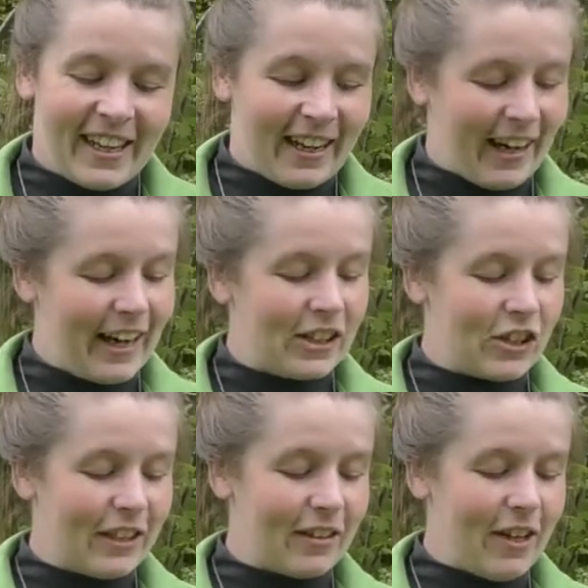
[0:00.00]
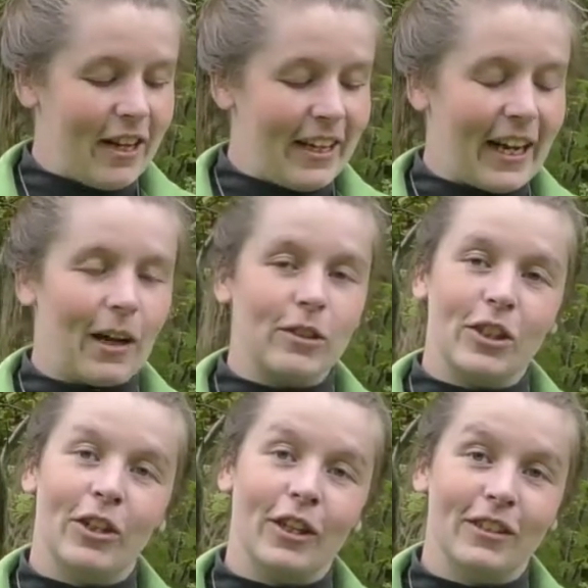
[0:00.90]
Okay, she's learning how to
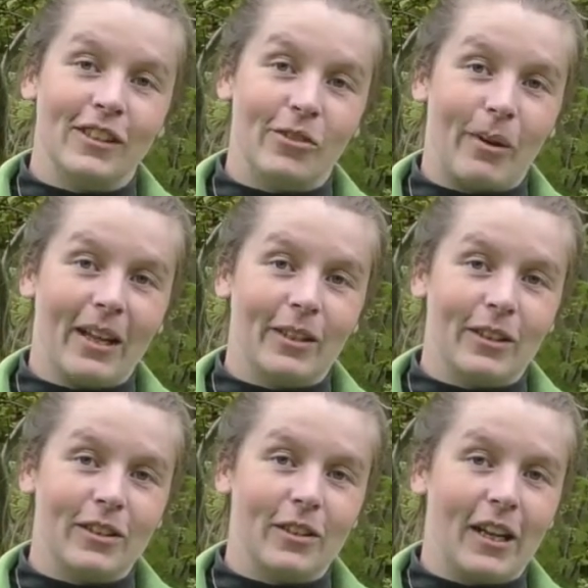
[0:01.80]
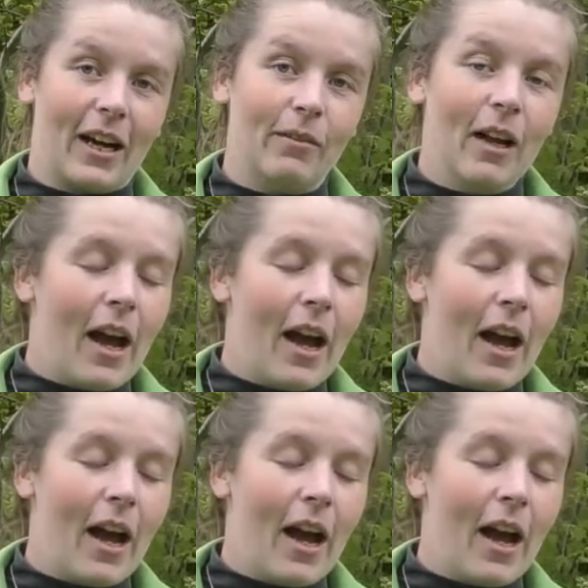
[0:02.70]
hunt as well also now.